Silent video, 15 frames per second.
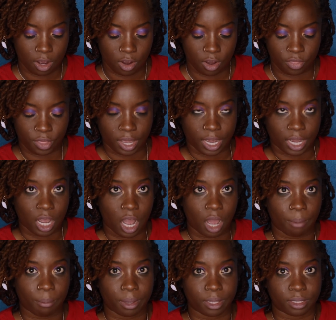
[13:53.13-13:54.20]
on that
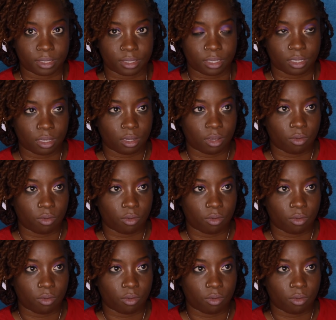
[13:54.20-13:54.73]
comment